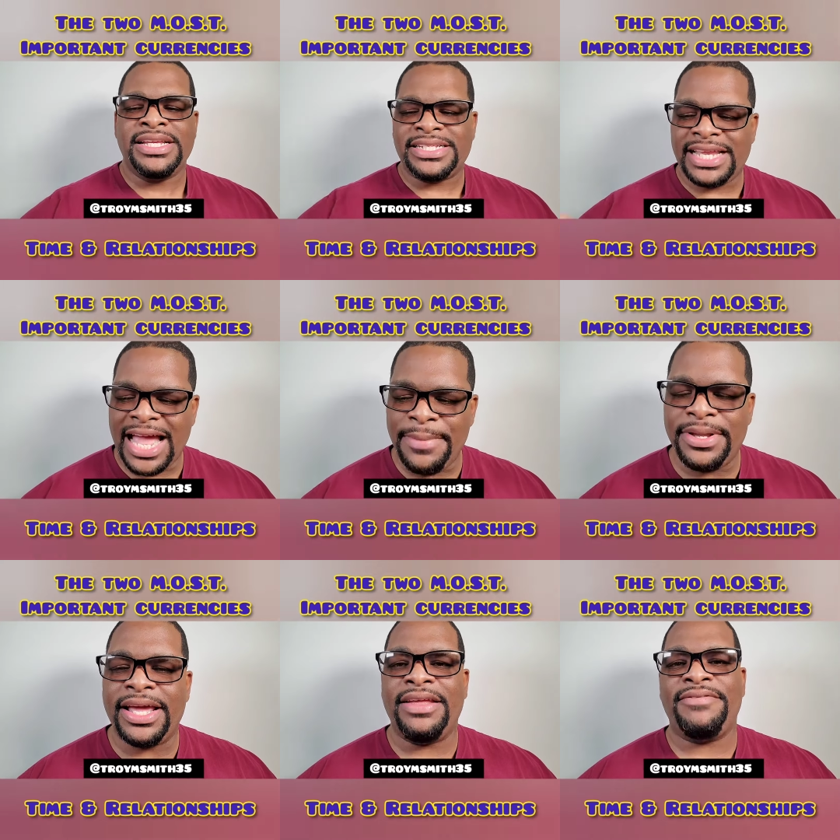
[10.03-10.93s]
Time you
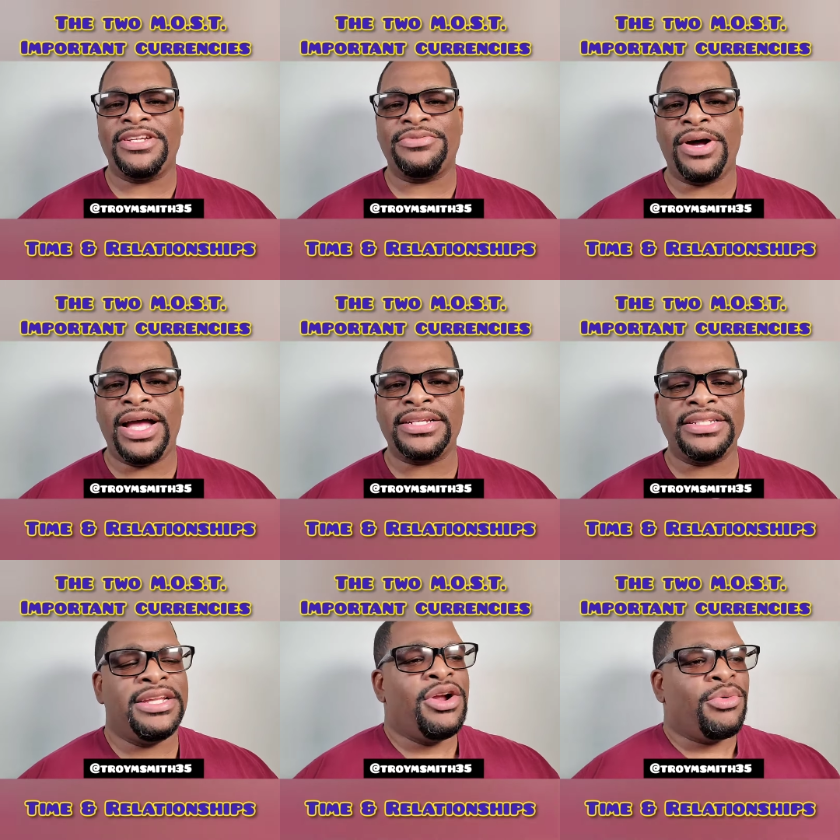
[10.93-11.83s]
got to invest
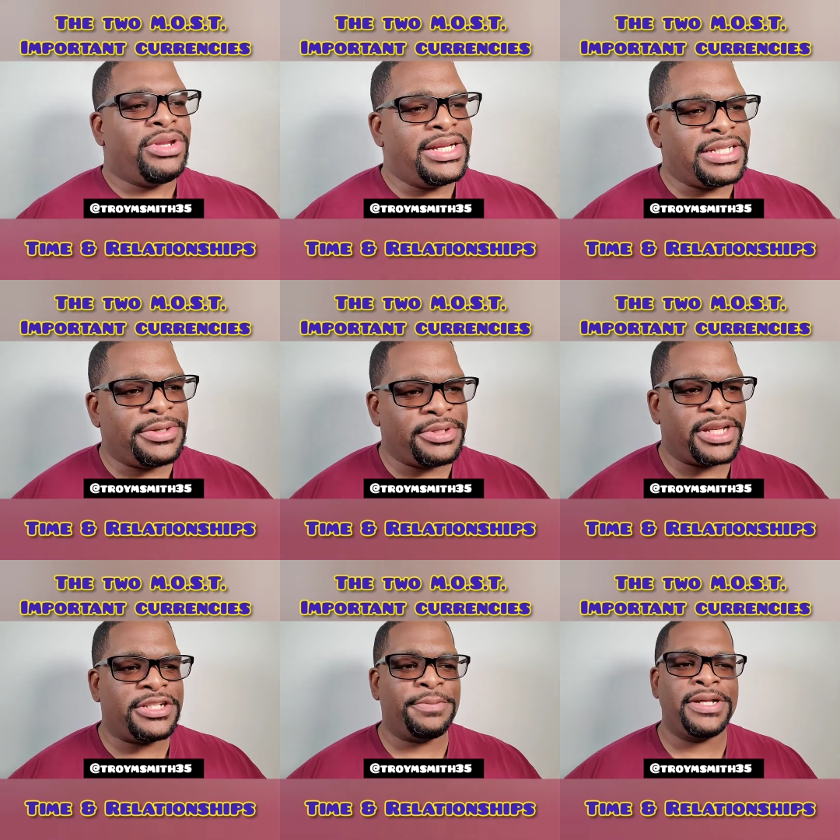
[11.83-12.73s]
wisely. Relationships will
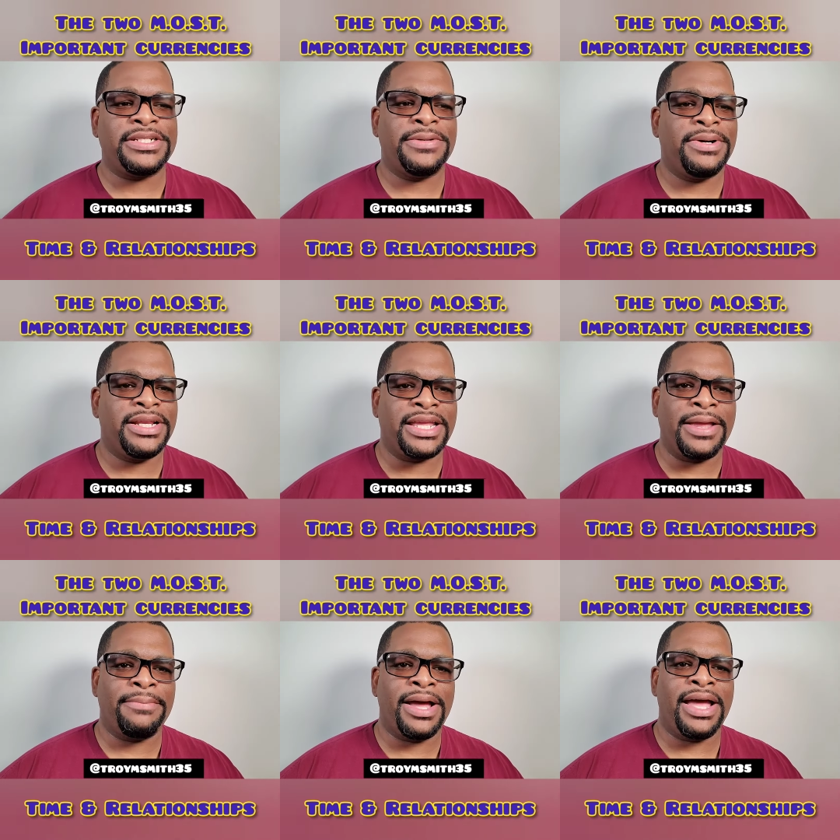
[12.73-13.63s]
get you places that money
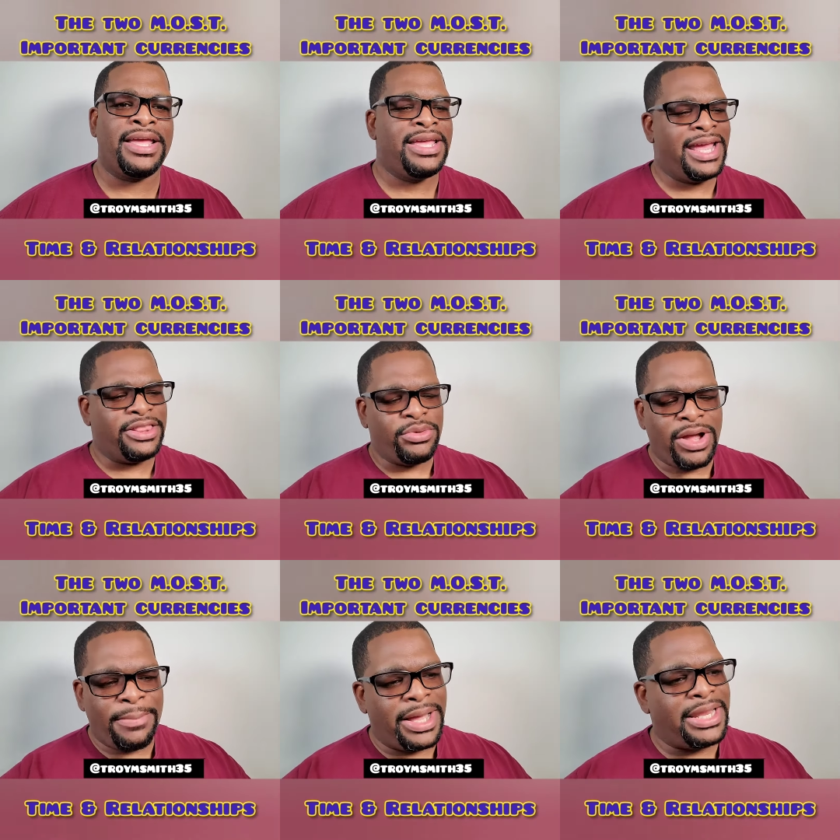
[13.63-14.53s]
can't buy. And
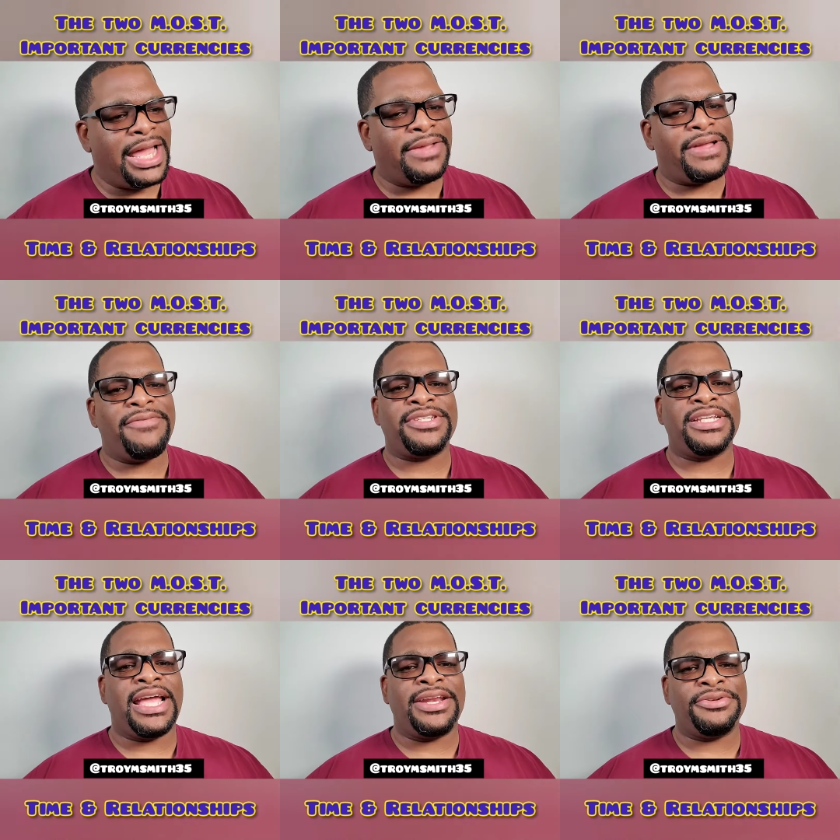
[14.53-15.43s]
throughout my life, I've
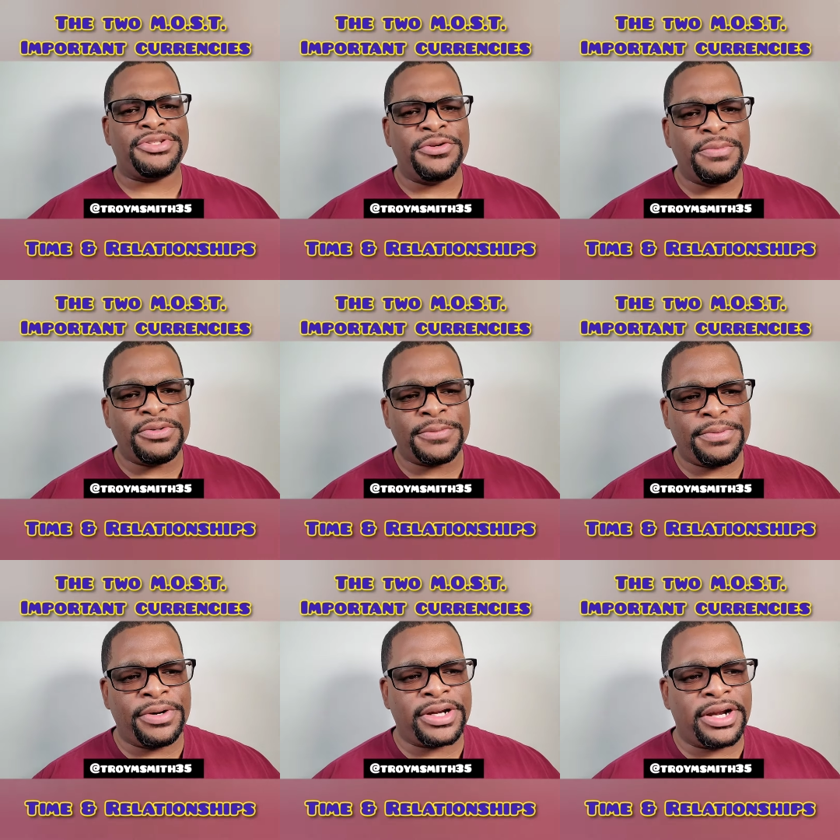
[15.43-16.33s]
seen how those two most
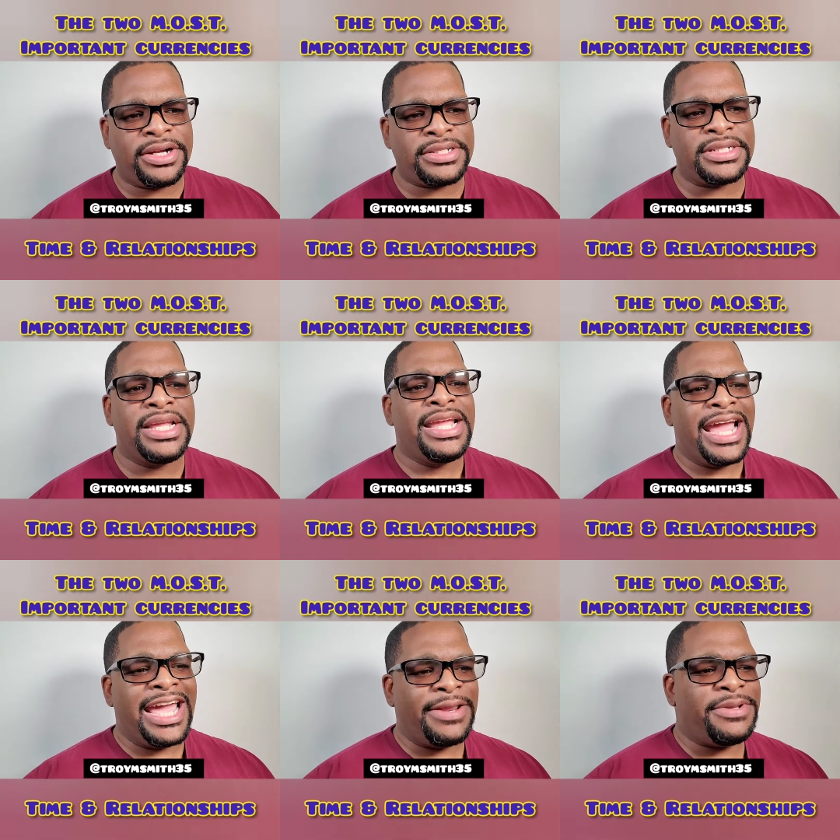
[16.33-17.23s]
important currencies
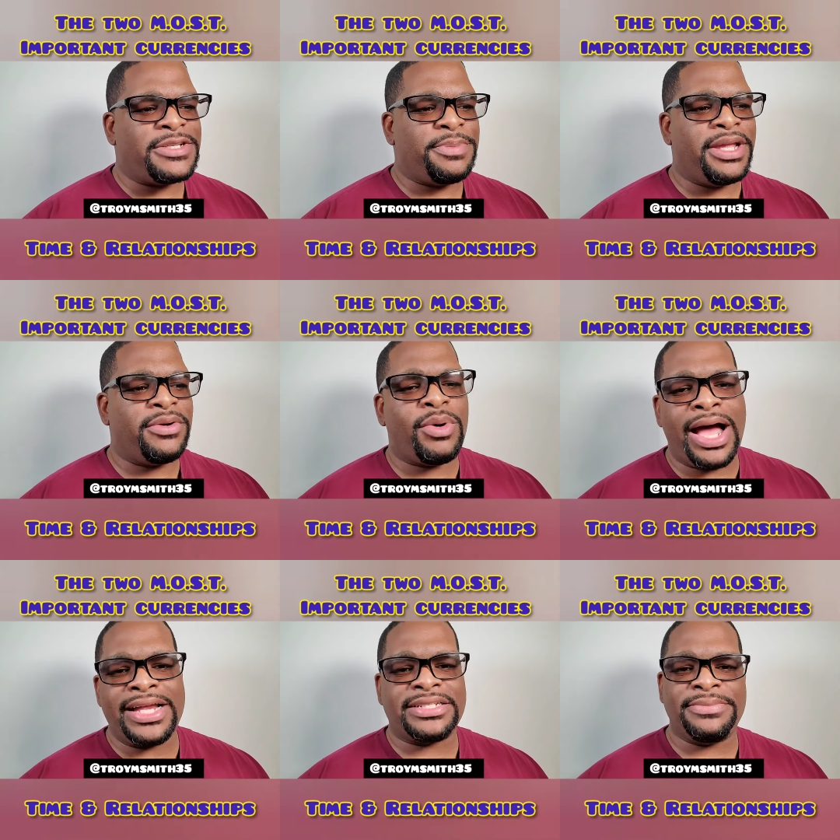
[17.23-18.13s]
had to be spent
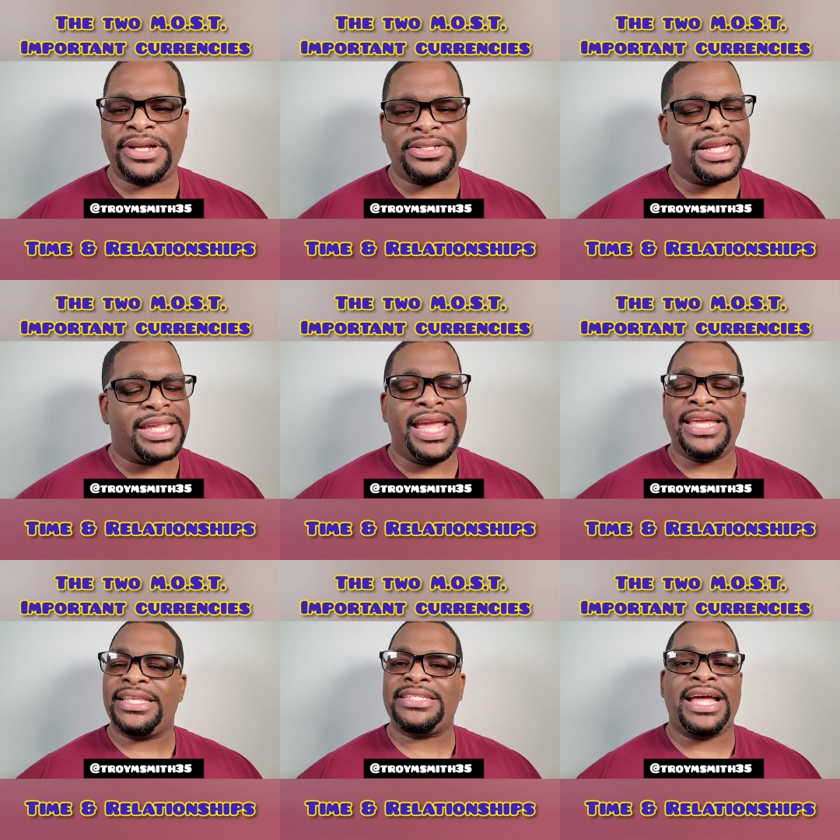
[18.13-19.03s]
wisely because I can't
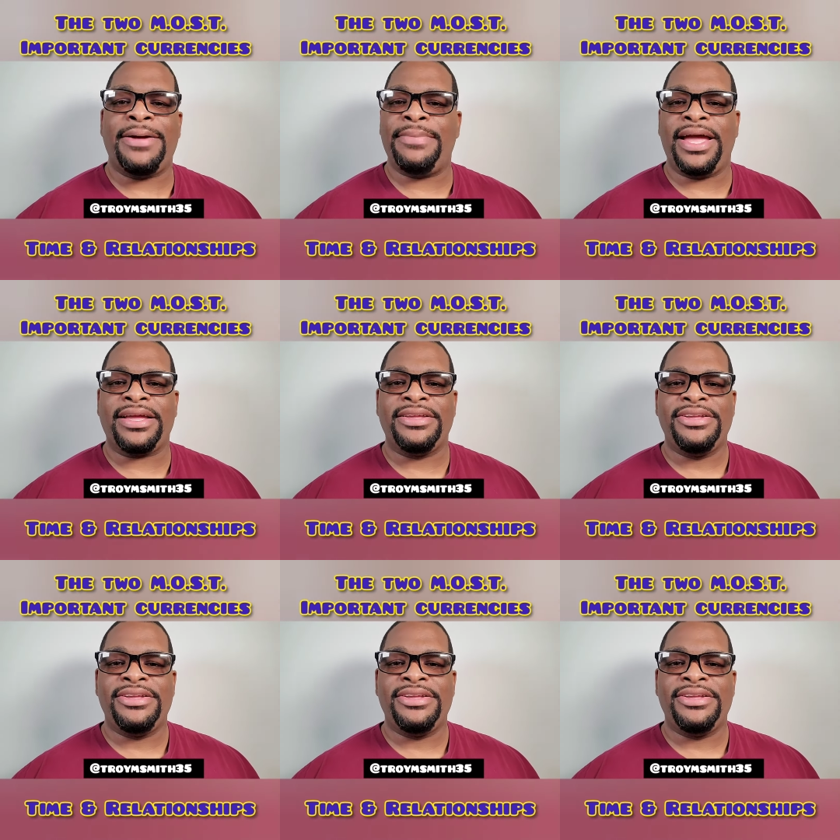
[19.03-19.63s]
get the time back.